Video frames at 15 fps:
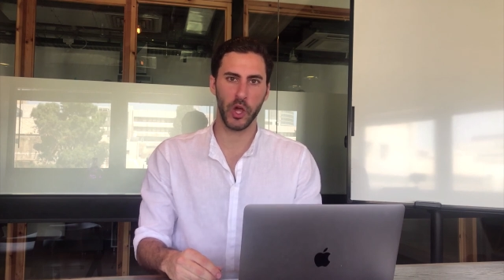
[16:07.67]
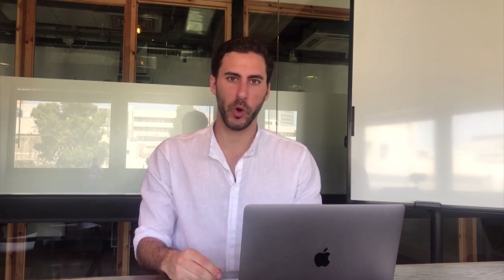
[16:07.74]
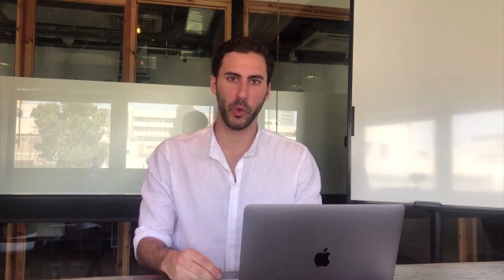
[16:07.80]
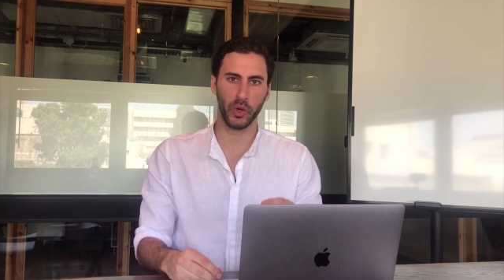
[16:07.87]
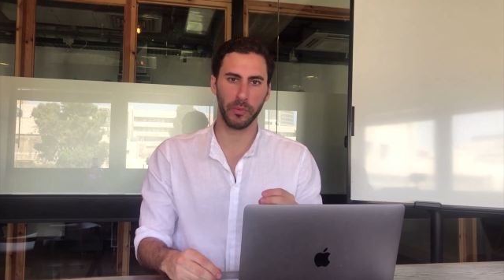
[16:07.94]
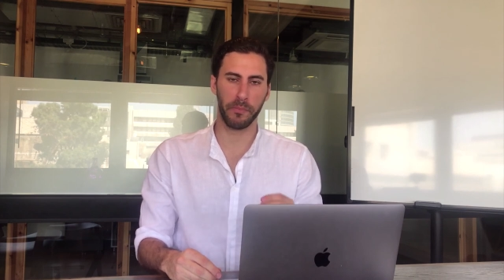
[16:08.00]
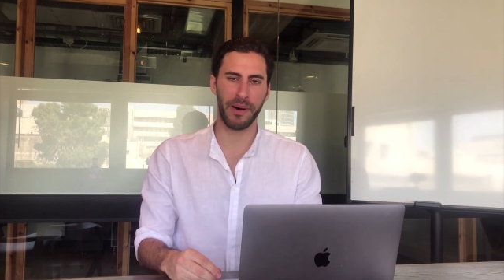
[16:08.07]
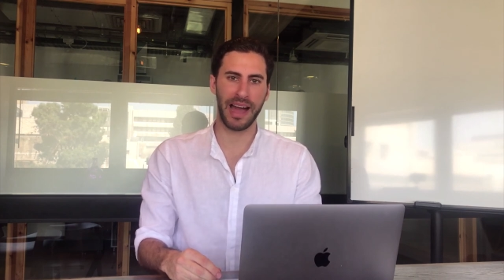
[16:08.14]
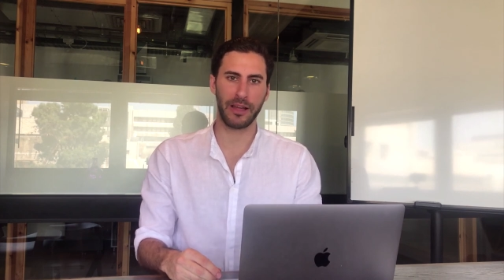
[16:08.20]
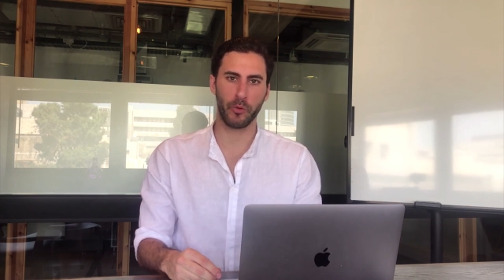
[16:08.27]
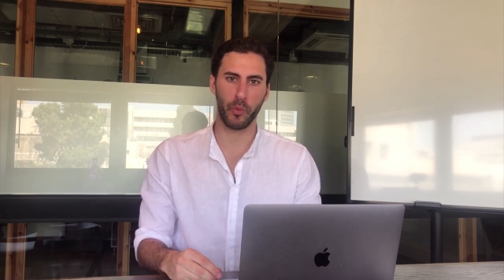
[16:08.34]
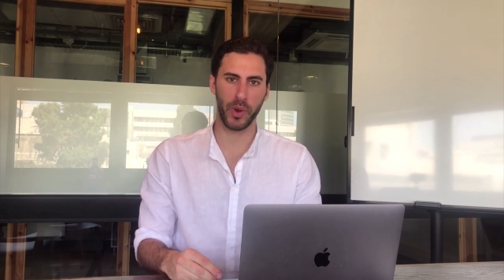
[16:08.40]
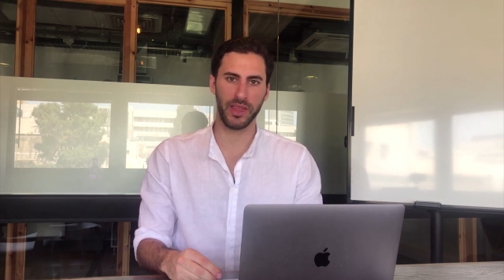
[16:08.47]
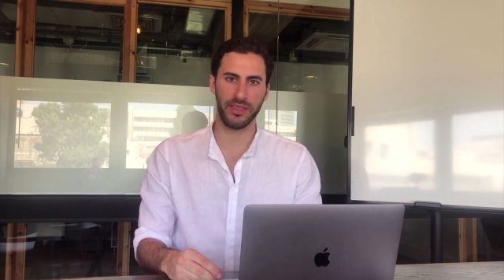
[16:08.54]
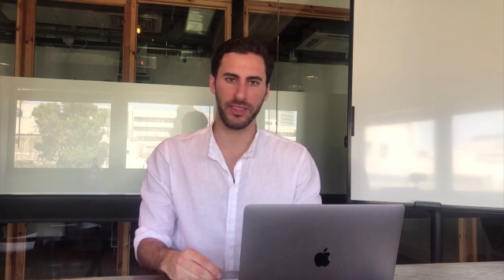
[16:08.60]
who will buy
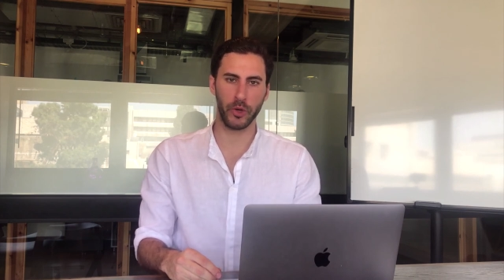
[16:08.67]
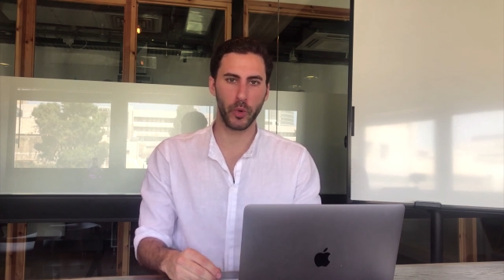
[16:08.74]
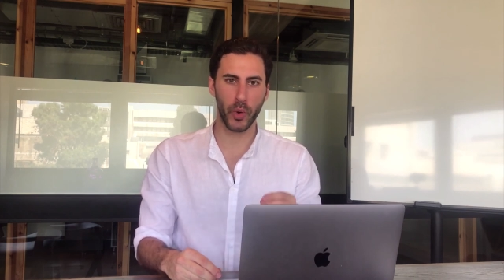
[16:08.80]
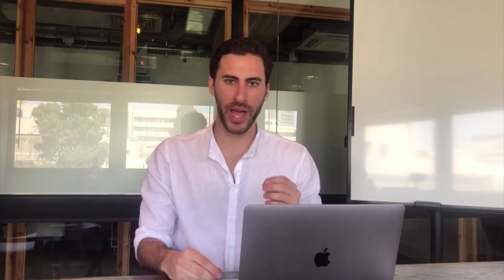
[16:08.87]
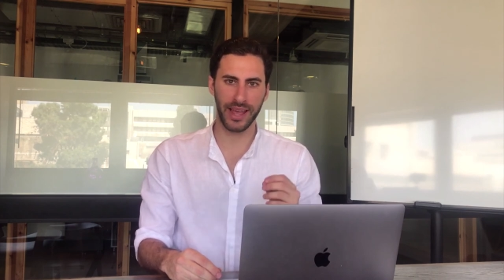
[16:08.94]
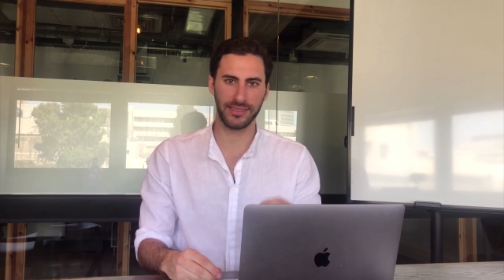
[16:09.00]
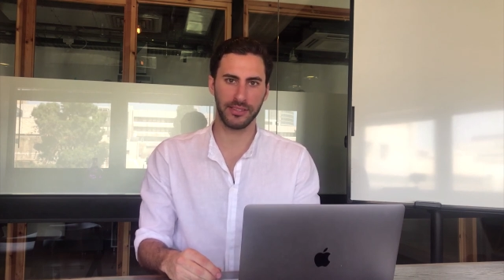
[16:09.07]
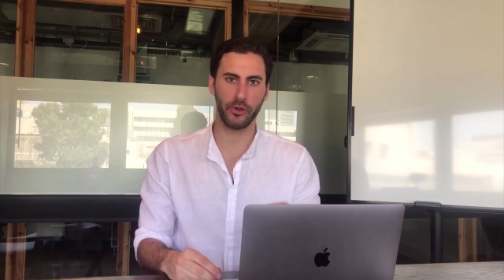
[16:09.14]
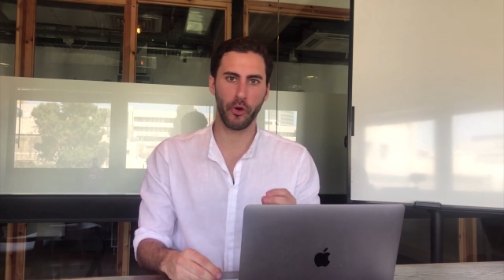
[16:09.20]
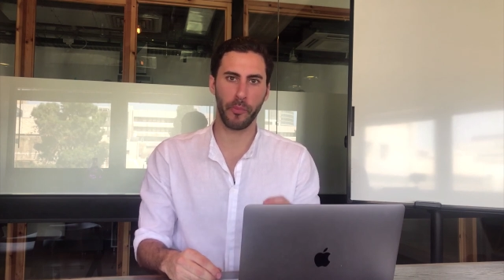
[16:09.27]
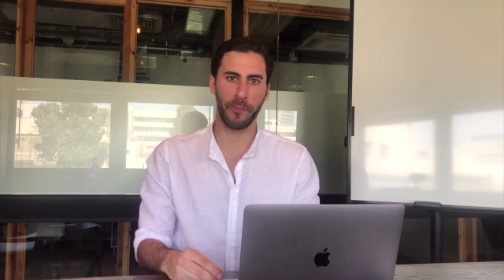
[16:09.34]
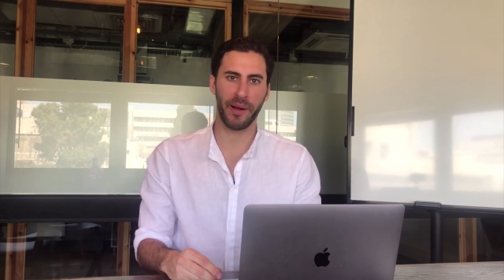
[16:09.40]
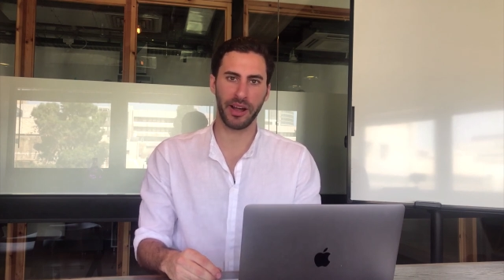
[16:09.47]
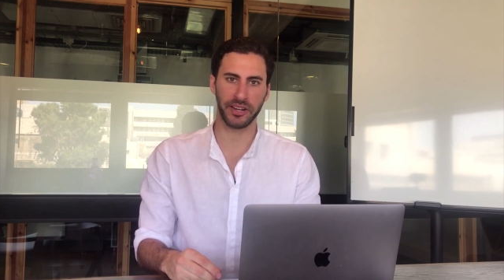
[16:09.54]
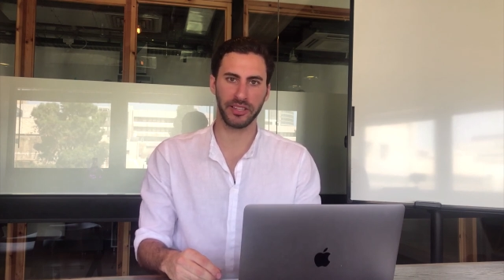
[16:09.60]
with you as your
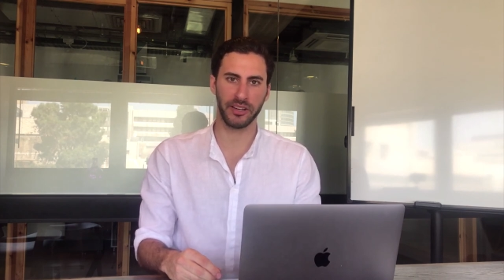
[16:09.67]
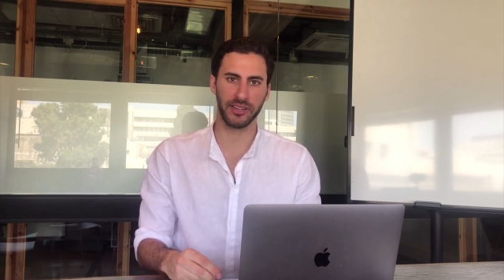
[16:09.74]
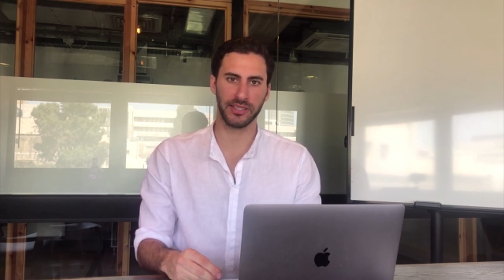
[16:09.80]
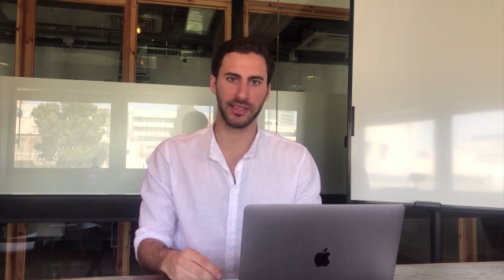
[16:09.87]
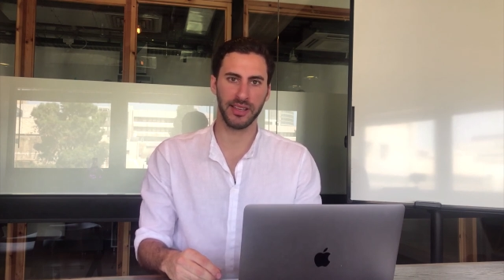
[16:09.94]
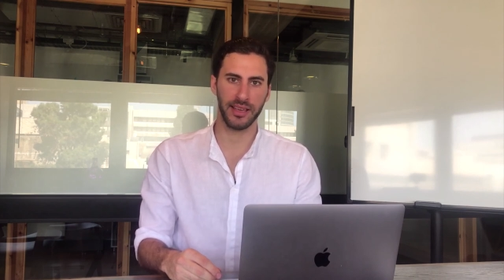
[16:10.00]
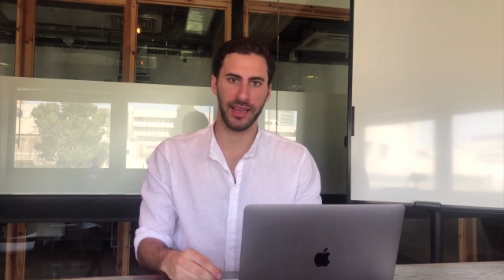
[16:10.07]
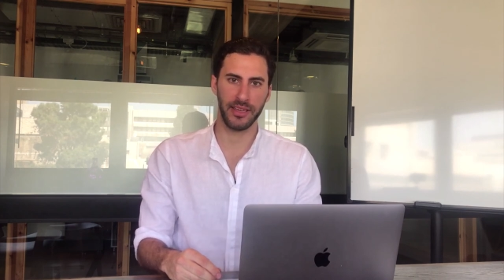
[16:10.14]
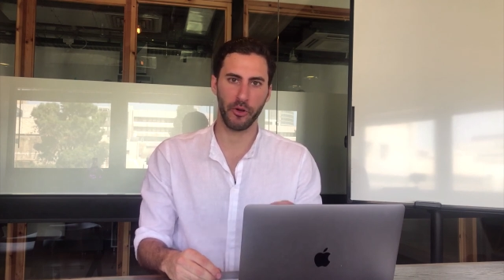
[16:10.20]
partners,